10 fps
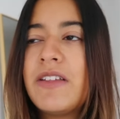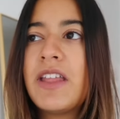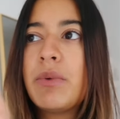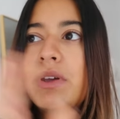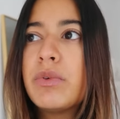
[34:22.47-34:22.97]
And
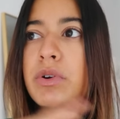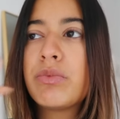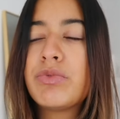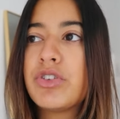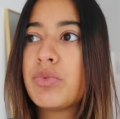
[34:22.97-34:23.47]
then we
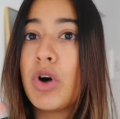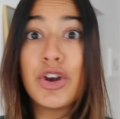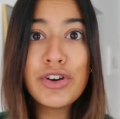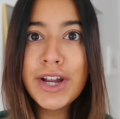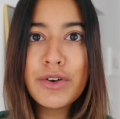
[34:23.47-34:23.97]
were just
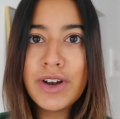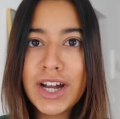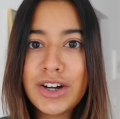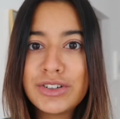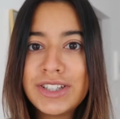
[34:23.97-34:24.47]
wandering
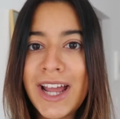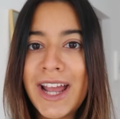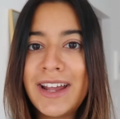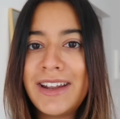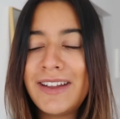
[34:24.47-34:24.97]
around
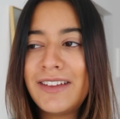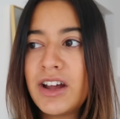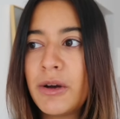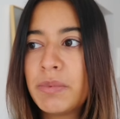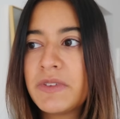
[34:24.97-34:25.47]
and ended
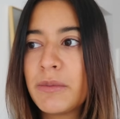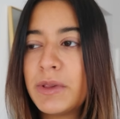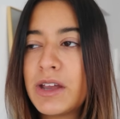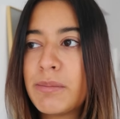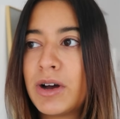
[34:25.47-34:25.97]
up
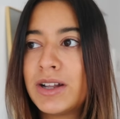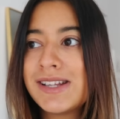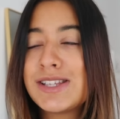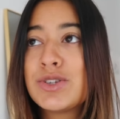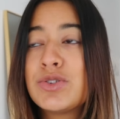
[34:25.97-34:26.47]
stumbling upon
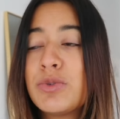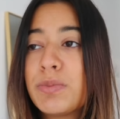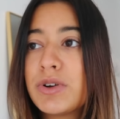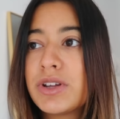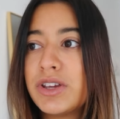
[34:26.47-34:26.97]
this
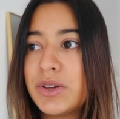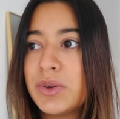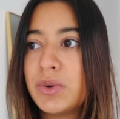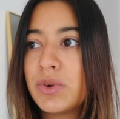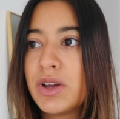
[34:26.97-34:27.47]
super
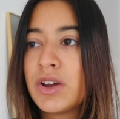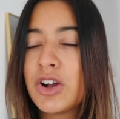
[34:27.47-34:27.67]
cute